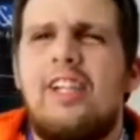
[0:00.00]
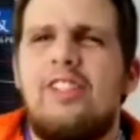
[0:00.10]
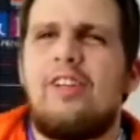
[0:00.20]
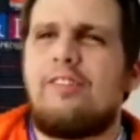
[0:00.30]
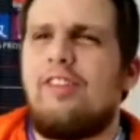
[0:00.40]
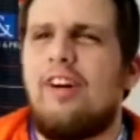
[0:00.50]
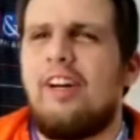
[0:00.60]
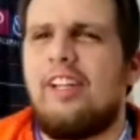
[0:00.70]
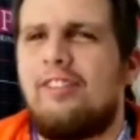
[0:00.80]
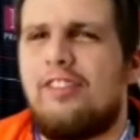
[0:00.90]
that's not
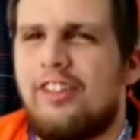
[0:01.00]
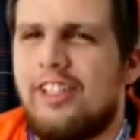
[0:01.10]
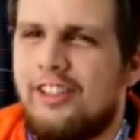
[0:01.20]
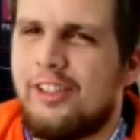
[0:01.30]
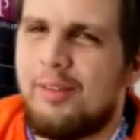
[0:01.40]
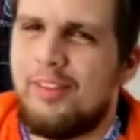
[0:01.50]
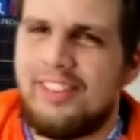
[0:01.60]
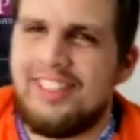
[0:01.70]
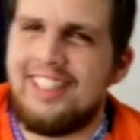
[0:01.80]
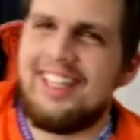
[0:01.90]
fun if you're
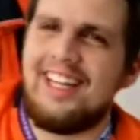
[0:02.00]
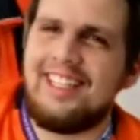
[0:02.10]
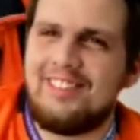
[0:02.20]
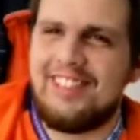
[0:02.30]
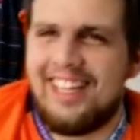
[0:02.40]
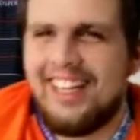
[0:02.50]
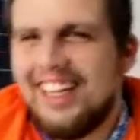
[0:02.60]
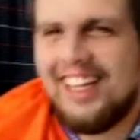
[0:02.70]
that's not.